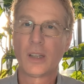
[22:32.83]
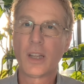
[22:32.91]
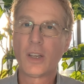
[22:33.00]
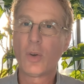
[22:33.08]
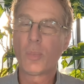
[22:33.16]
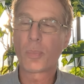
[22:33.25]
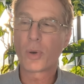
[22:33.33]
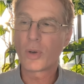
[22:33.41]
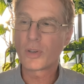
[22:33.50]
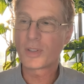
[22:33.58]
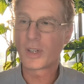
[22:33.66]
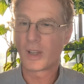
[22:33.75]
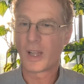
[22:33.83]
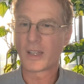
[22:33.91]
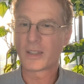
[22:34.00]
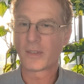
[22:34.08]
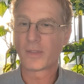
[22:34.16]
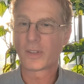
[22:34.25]
They don't
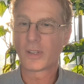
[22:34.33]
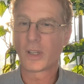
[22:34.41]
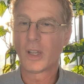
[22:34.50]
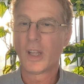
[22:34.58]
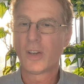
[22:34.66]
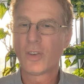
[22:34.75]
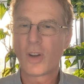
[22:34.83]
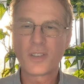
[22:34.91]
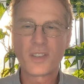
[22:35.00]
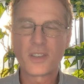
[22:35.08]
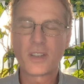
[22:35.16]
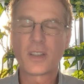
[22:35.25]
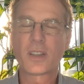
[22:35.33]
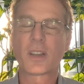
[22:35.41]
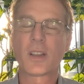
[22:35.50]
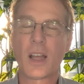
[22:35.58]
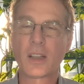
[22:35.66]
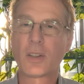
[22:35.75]
personalize everything. Narcissists
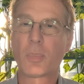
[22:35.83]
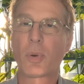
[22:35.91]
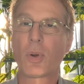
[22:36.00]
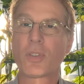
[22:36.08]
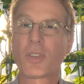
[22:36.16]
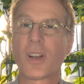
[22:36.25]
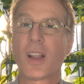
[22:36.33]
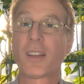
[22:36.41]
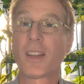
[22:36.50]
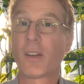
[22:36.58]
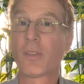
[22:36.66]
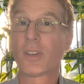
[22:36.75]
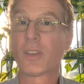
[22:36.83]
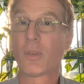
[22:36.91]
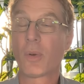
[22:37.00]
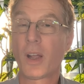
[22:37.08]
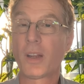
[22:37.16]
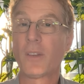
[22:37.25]
like to personalize everything,
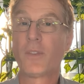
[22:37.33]
right?